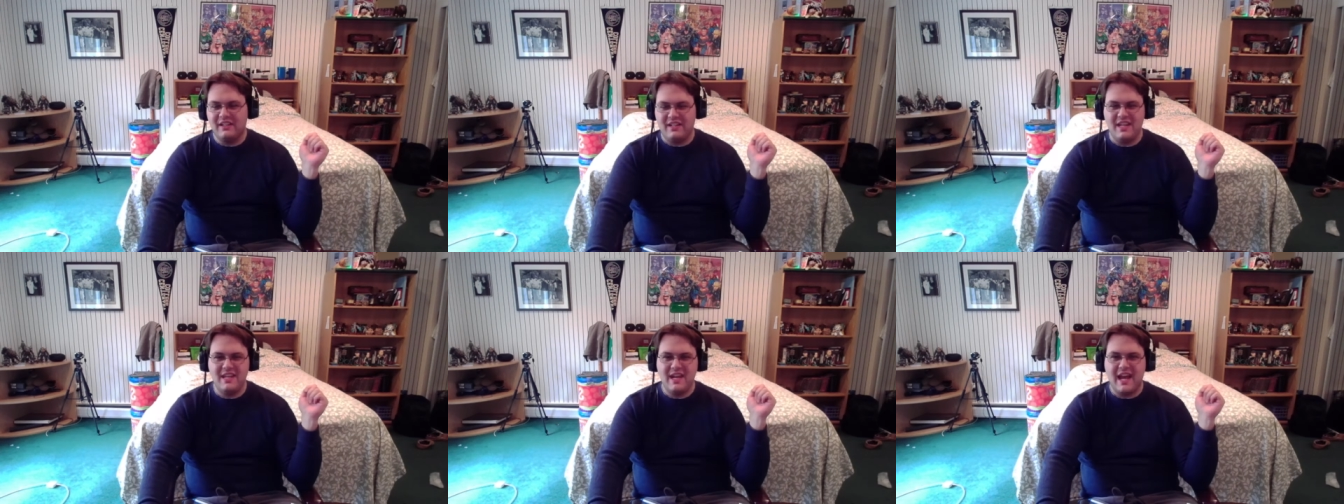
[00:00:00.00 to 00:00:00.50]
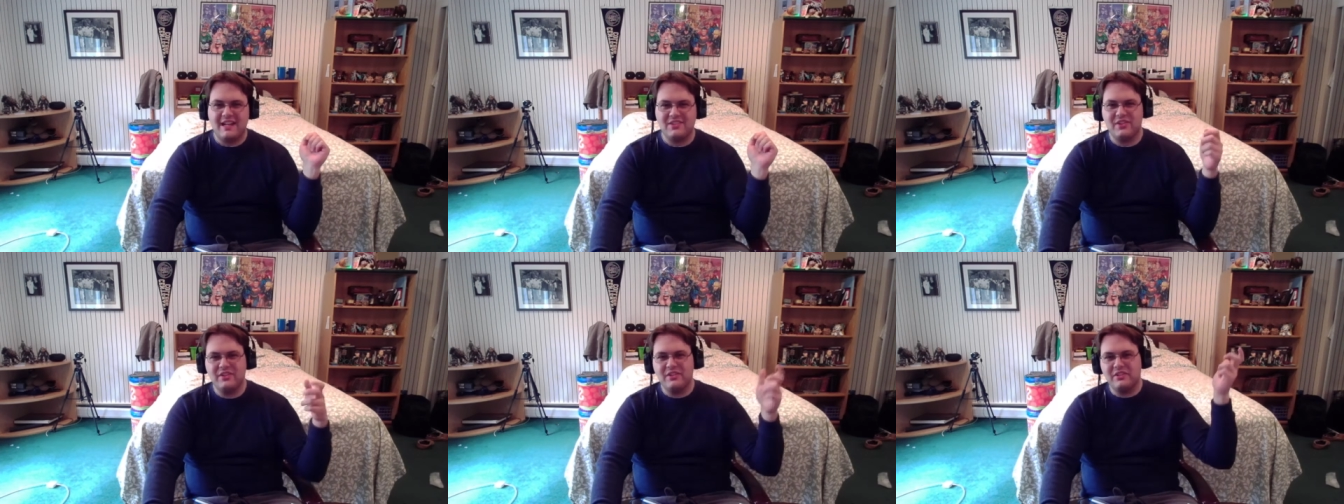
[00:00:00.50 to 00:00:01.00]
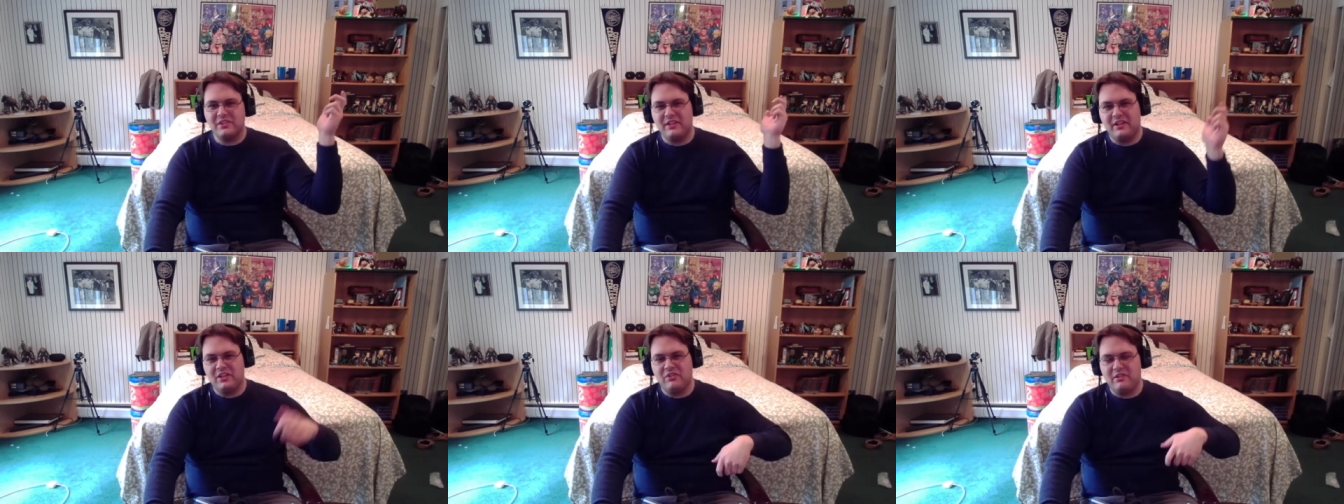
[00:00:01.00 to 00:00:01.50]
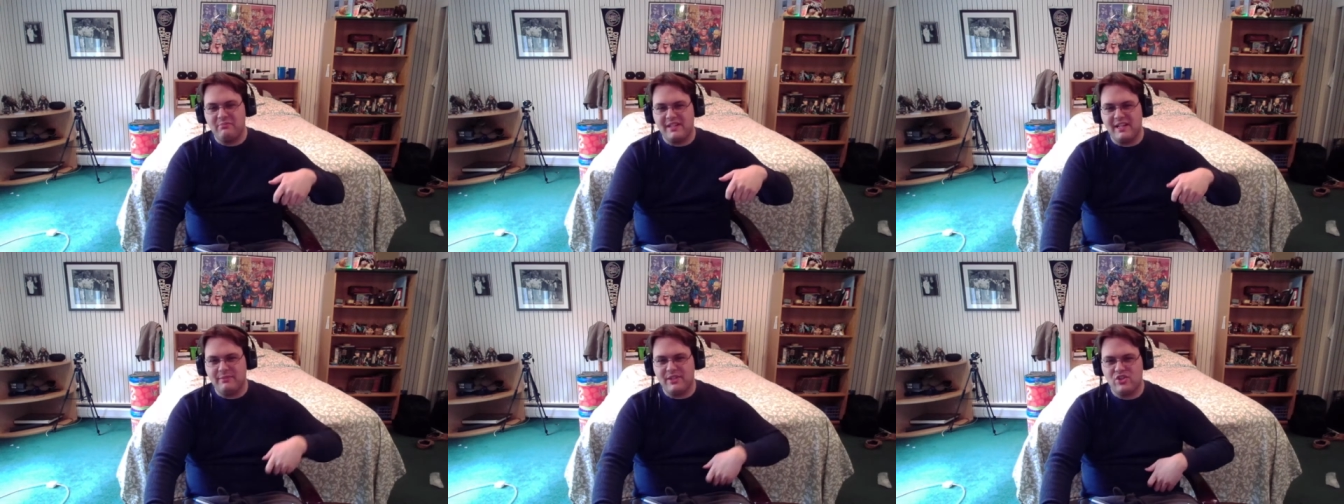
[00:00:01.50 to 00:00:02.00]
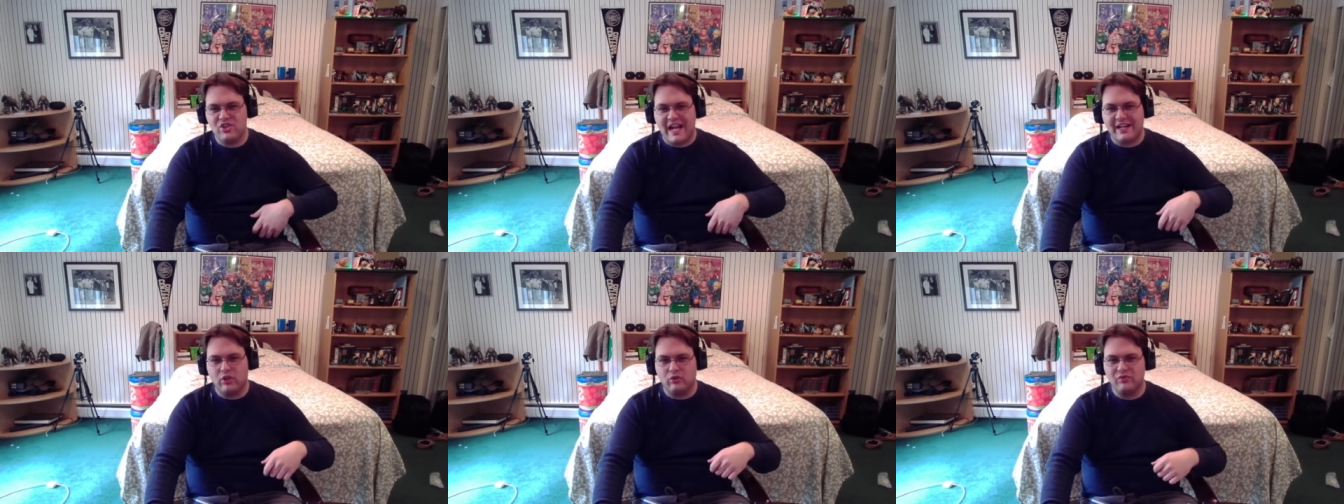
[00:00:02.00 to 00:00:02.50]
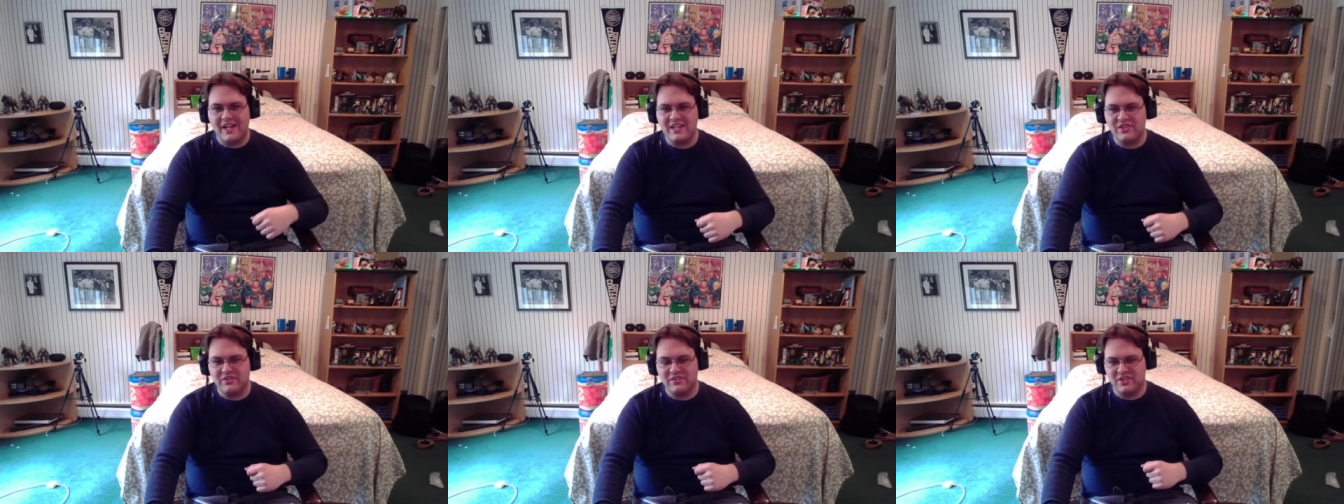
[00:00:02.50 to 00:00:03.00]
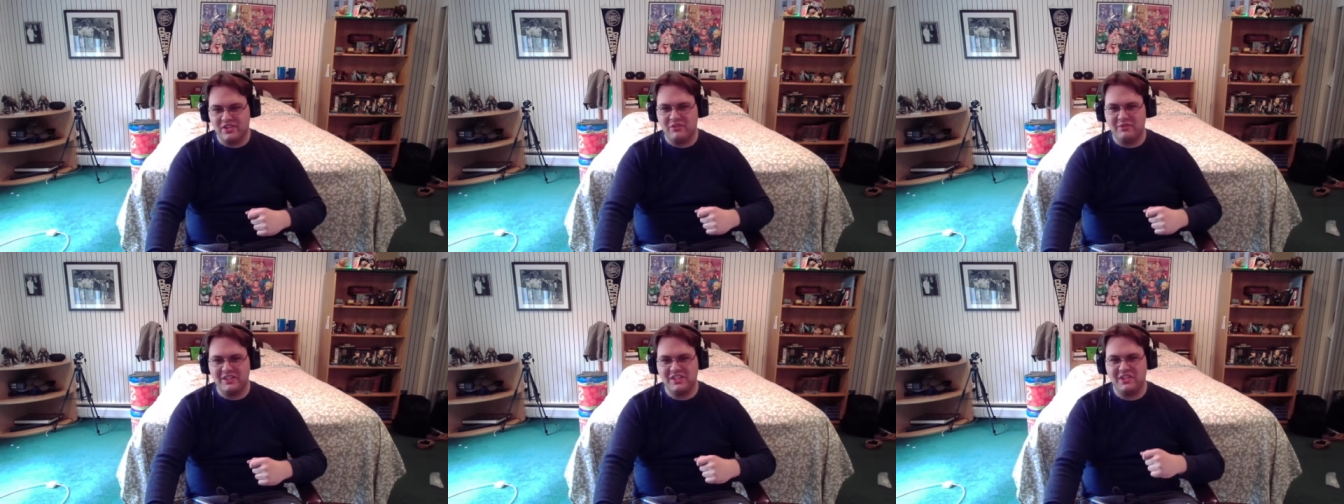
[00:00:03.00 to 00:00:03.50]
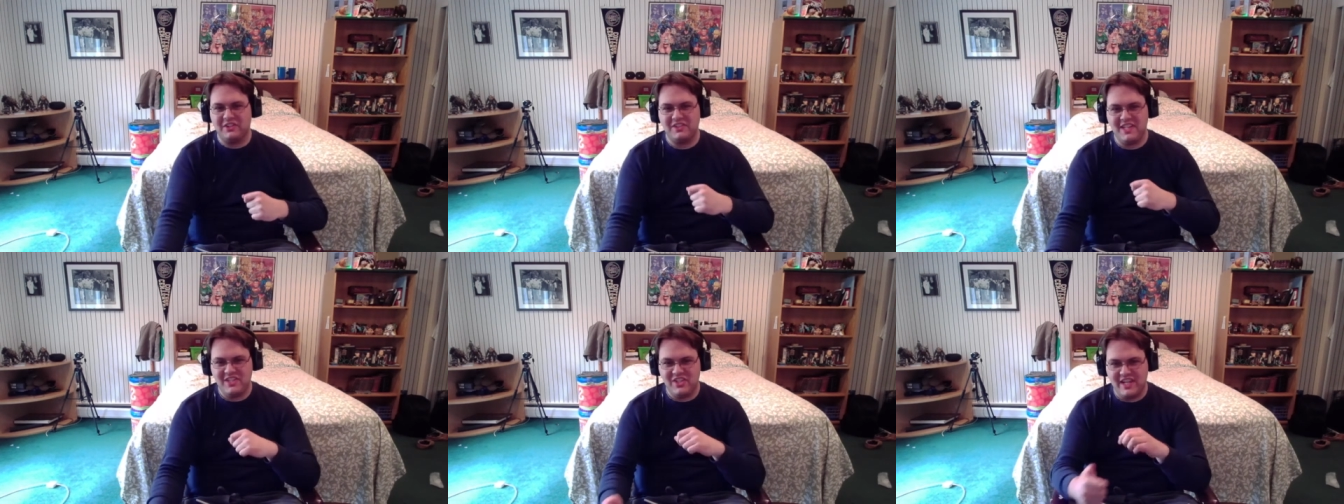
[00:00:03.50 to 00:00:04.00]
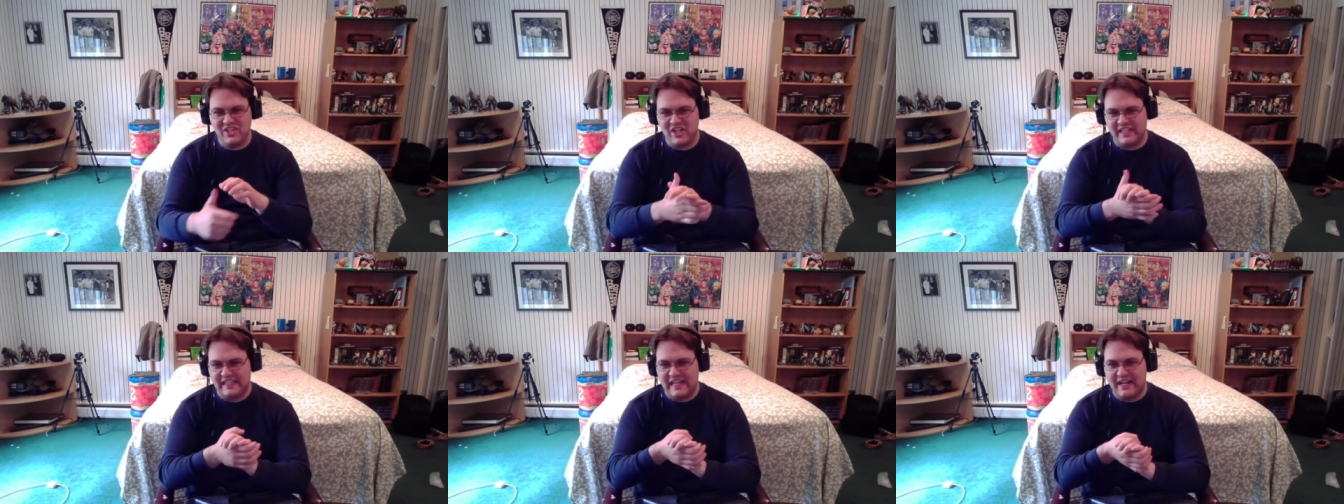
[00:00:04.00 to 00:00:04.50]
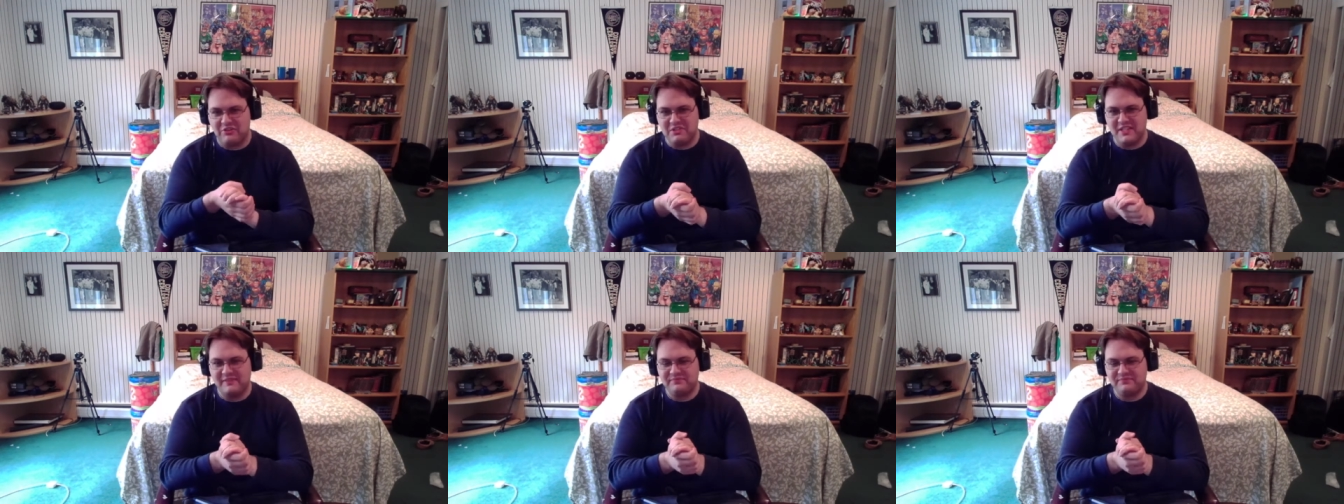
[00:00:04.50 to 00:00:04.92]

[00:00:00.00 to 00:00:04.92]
he has her go and become the Jackal Raider to go and kill DJ. Check it out.